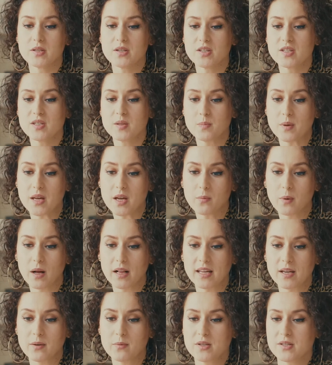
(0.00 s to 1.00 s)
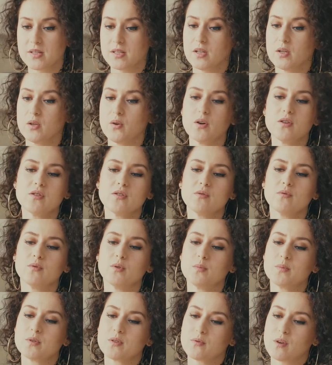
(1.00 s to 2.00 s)
to speak while he was in a noisy
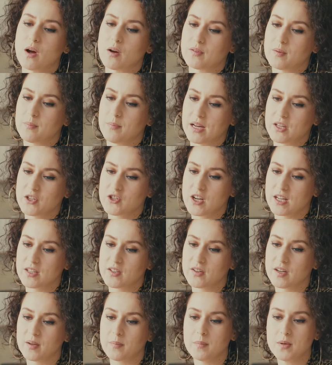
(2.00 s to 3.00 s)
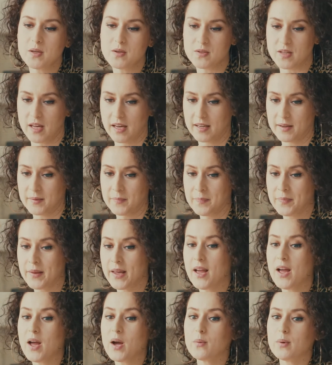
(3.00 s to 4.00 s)
room surrounded by chatter and music.
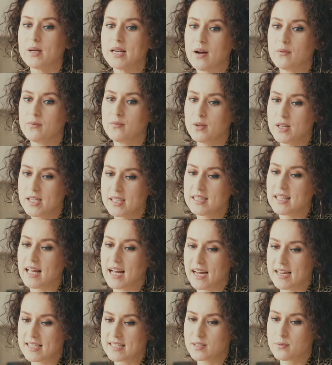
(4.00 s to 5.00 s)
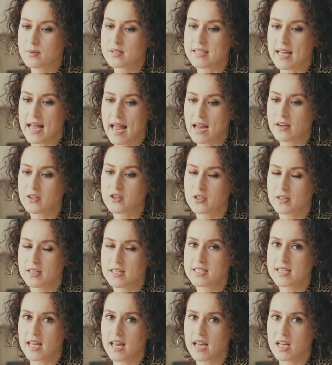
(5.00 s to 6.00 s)
When I realized he was
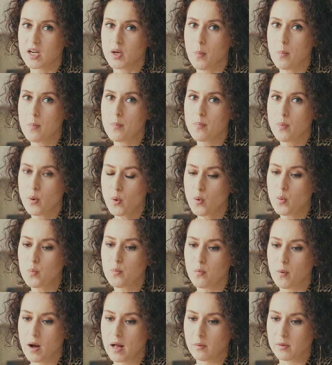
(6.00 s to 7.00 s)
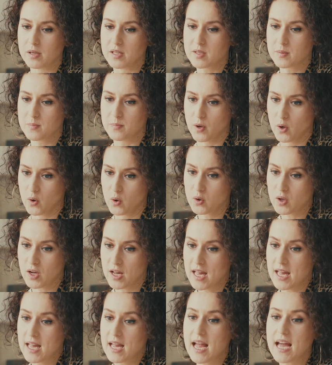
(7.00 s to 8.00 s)
actually taking a poop while we spoke,
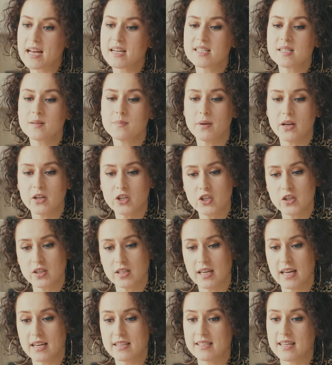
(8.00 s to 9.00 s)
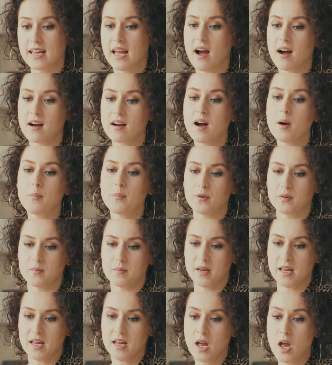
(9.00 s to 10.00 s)
and especially as he hung up on
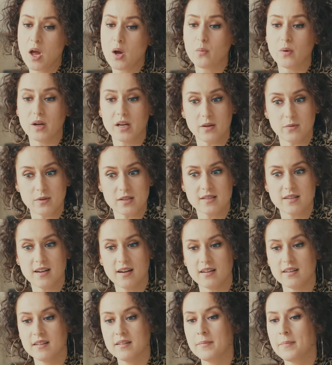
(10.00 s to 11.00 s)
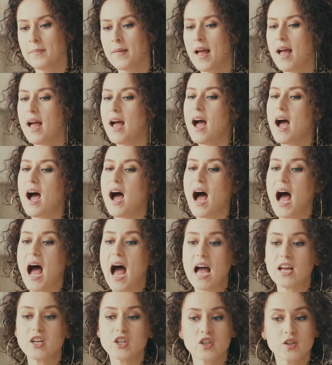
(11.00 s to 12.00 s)
me when he was done,
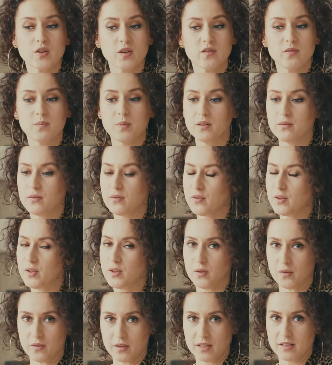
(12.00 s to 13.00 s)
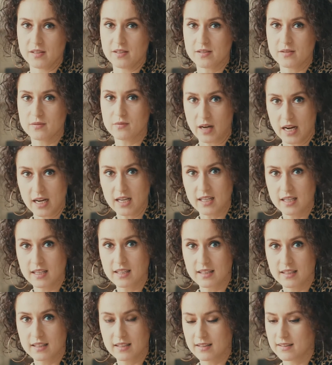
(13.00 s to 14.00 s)
I should have been furious, right?
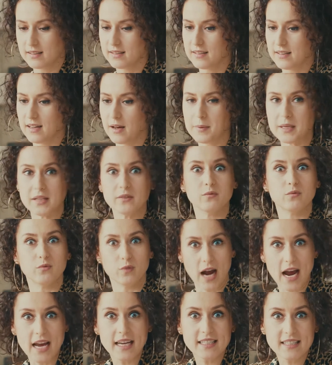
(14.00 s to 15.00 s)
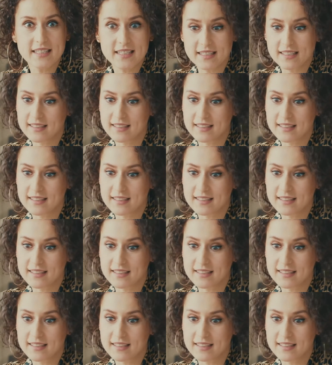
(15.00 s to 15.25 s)
I mean, right?